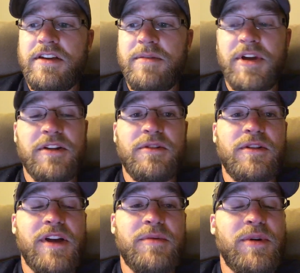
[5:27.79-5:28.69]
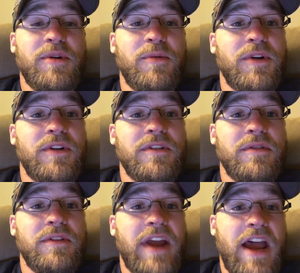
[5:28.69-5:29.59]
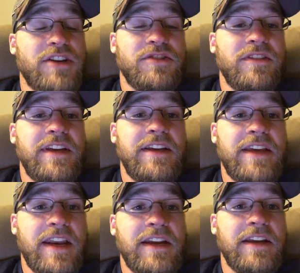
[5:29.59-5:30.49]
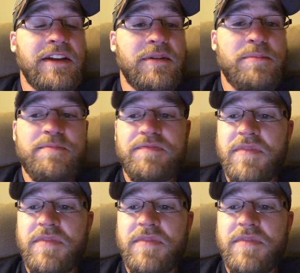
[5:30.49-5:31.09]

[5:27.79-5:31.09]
he made it look like we weren't actually getting him.